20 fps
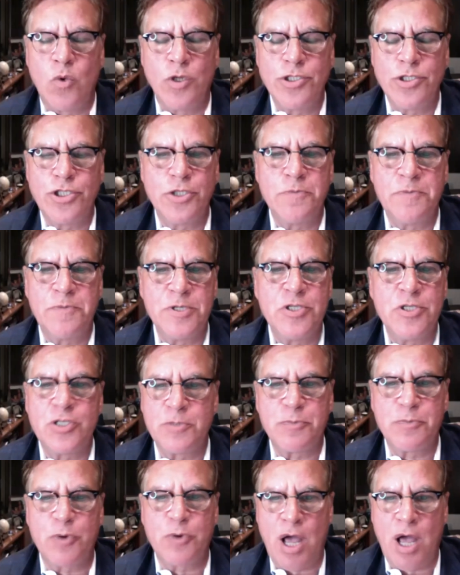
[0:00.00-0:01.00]
one should be
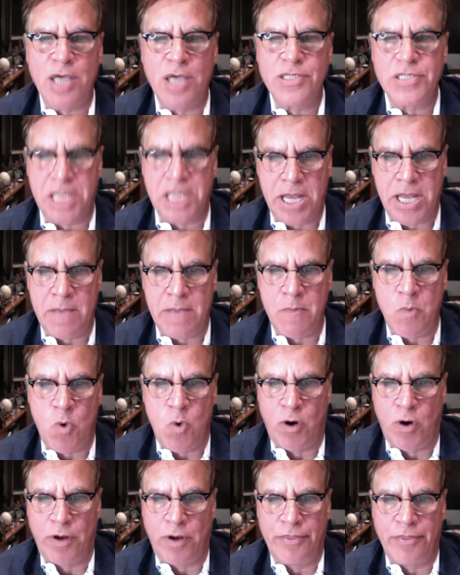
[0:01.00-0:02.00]
surprised
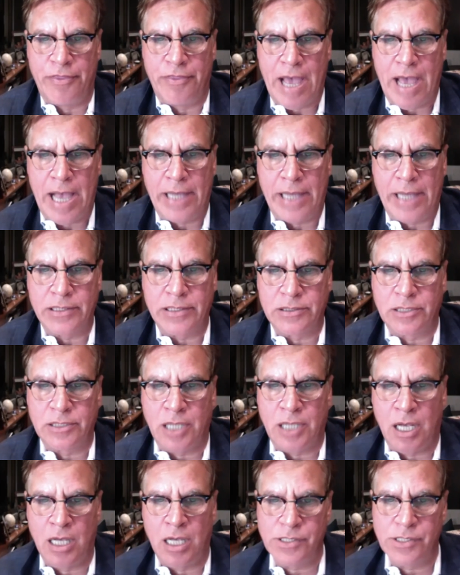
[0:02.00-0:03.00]
anymore that
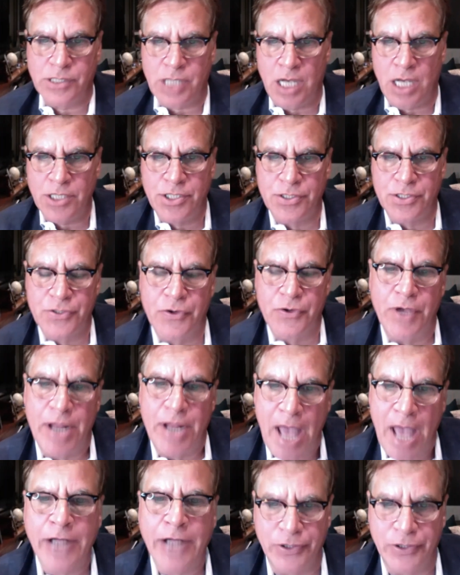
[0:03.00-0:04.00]
uh, Sacha's a great
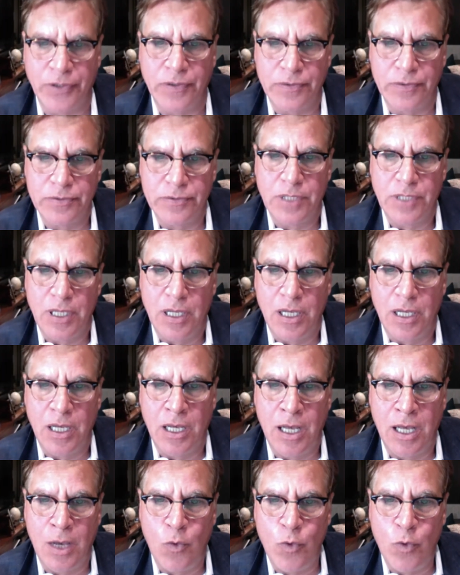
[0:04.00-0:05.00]
actor.
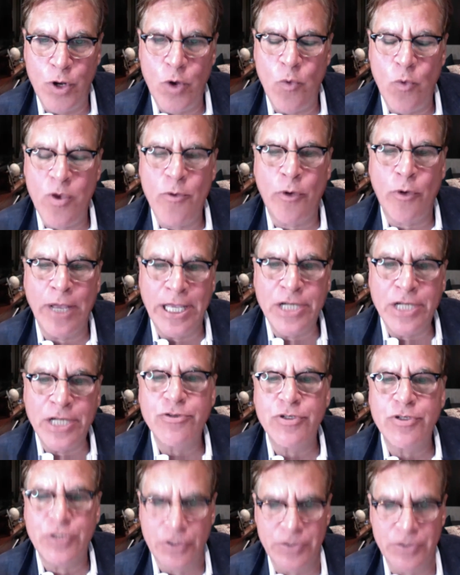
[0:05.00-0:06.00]
Uh, you know, we were
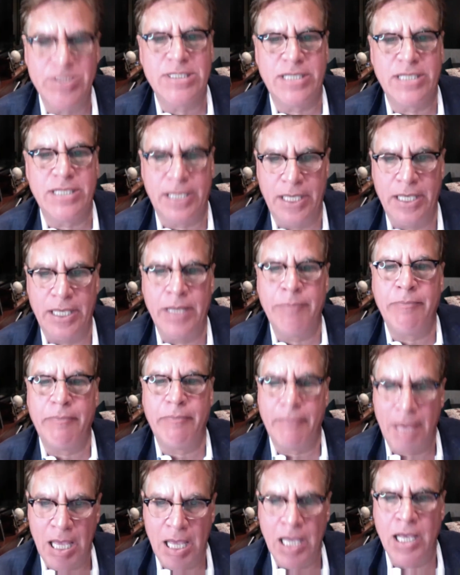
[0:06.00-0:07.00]
introduced to him
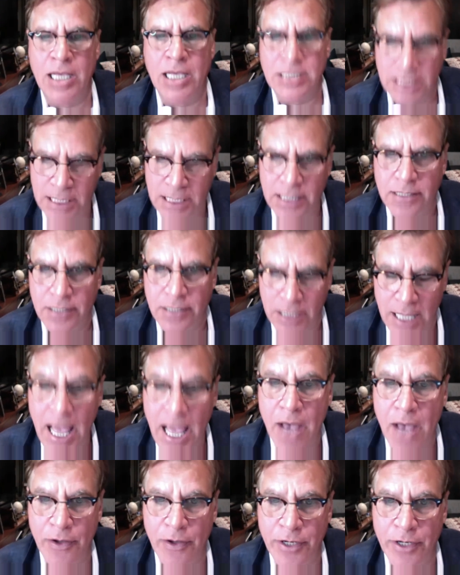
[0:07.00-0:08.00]
as a
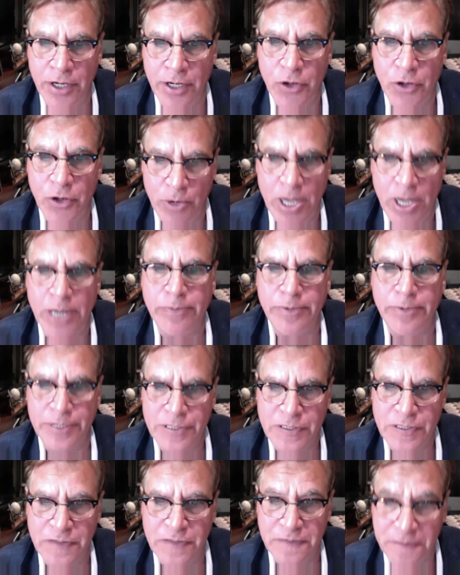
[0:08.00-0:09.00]
clown, an incredibly
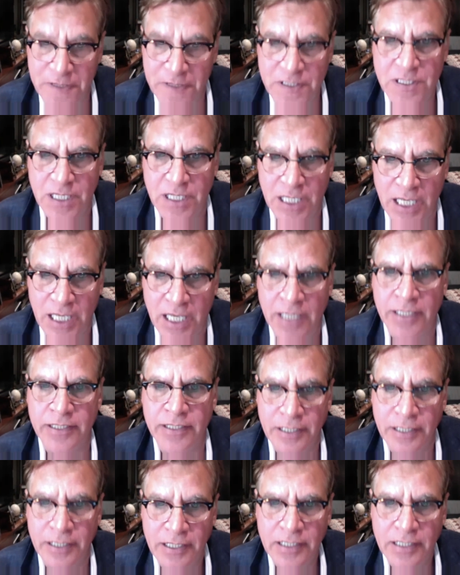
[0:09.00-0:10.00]

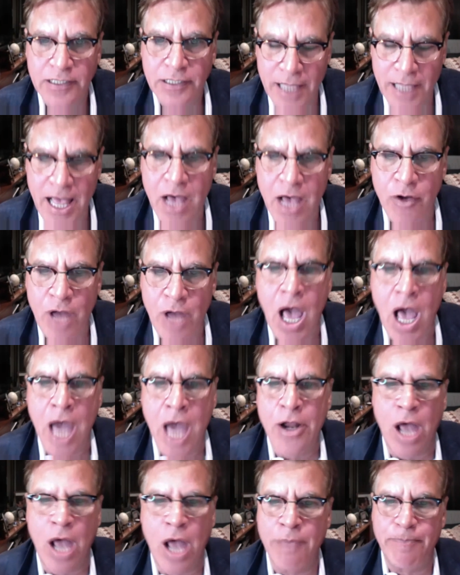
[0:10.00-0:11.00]
sophisticated clown.
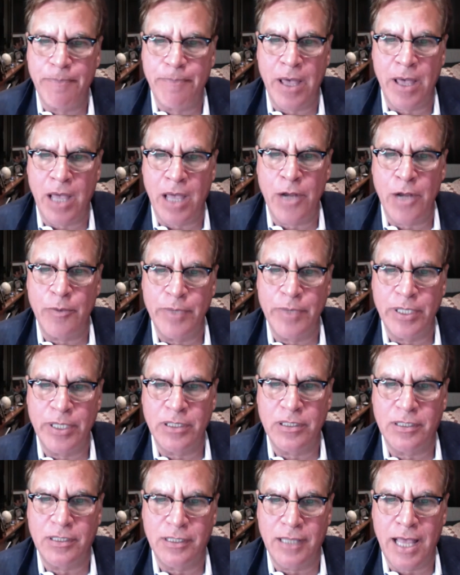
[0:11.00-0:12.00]
I, I, I, I don't
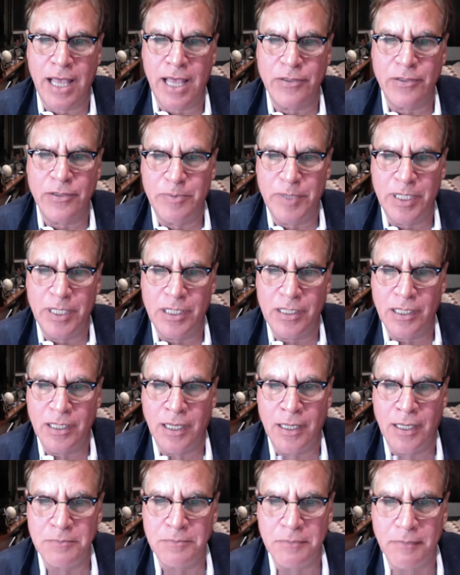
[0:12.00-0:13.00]
mean clown to be
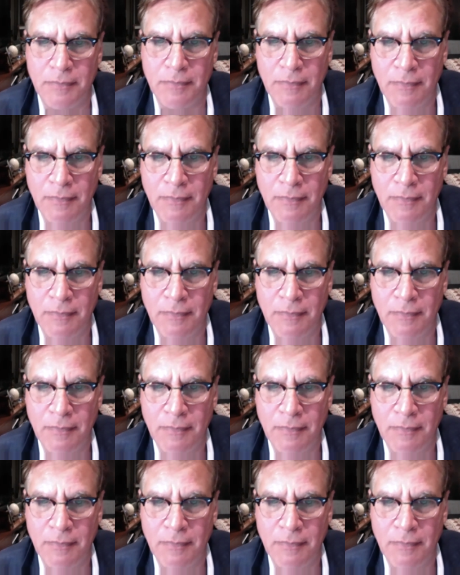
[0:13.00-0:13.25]
um,